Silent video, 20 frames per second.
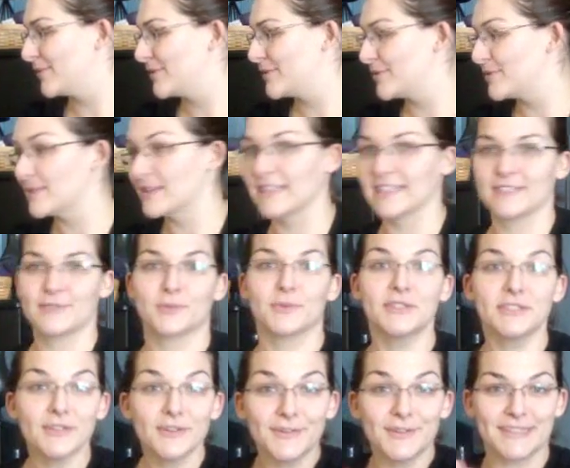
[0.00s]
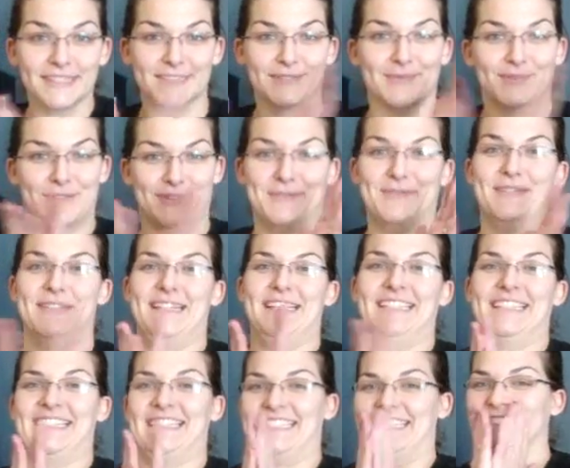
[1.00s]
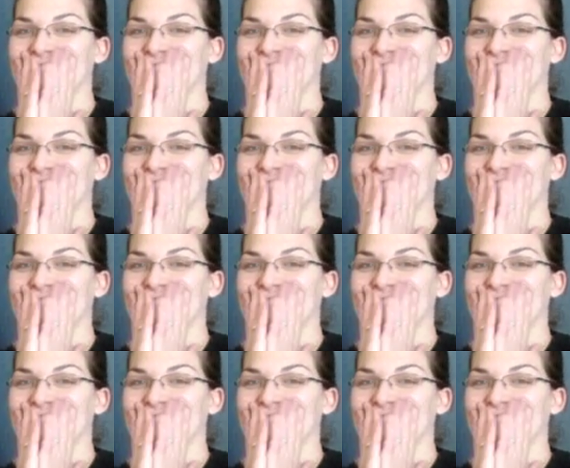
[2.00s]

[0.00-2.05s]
We're doing this. We're doing this. We're doing this.